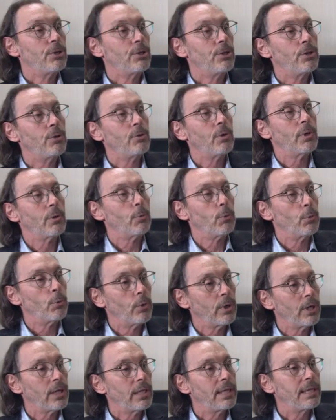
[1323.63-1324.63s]
You are
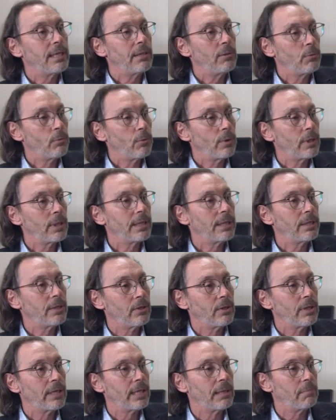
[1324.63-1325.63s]
really, really
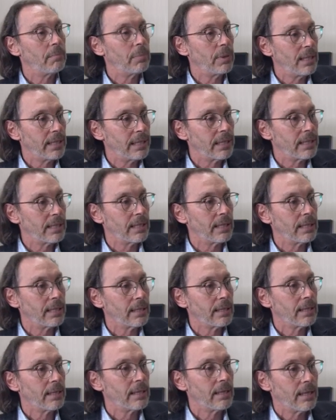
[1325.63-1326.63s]
good at
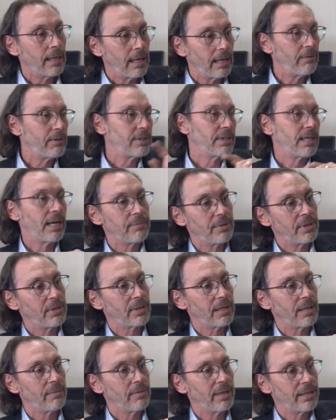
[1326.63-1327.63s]
blinking every time you
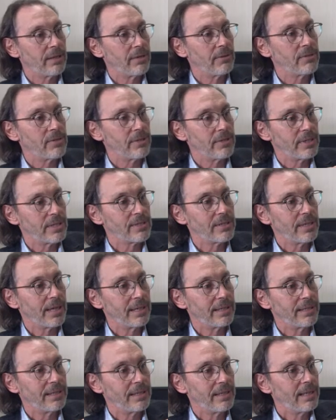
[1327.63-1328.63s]
look at my nose on this
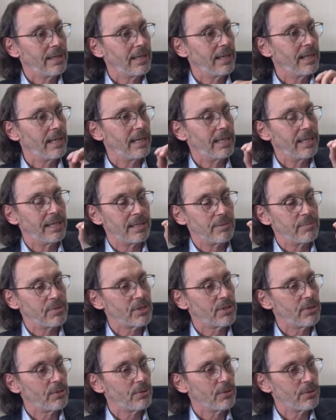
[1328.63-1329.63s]
side. And it
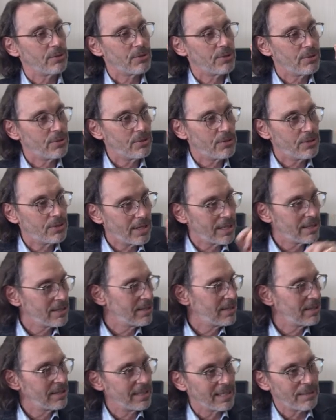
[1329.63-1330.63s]
obscures
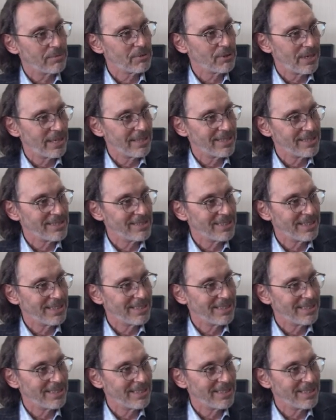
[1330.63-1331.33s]
just the thing I'm trying to see.